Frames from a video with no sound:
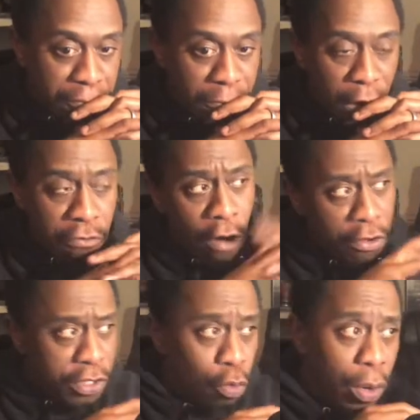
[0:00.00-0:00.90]

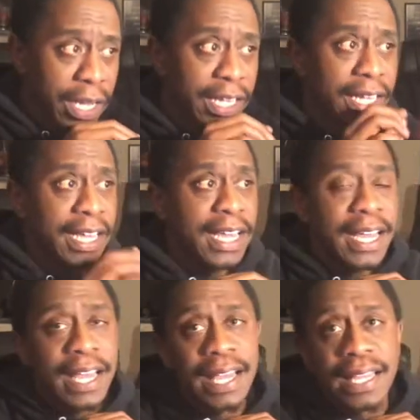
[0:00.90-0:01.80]
Across the way
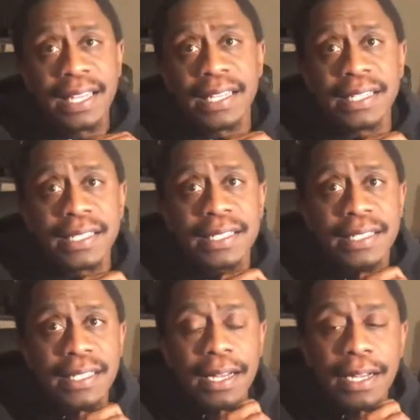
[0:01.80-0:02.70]

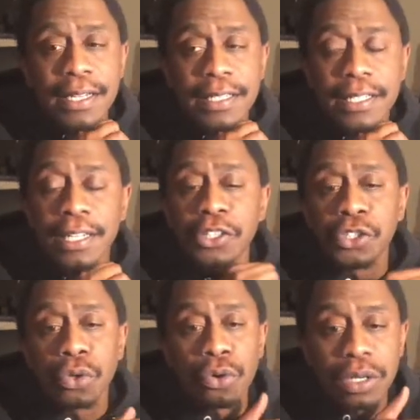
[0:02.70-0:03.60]
is Satilla
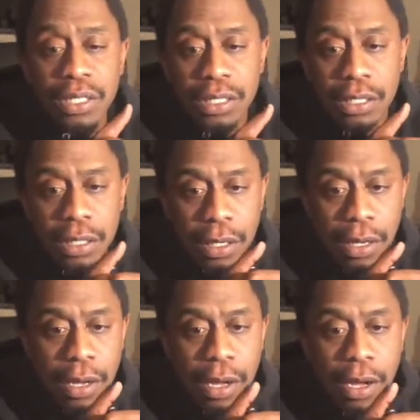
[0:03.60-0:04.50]
Shores,
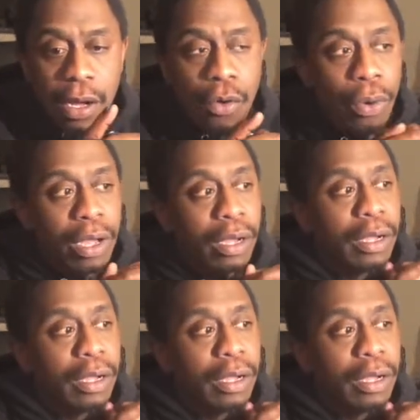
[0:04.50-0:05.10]
where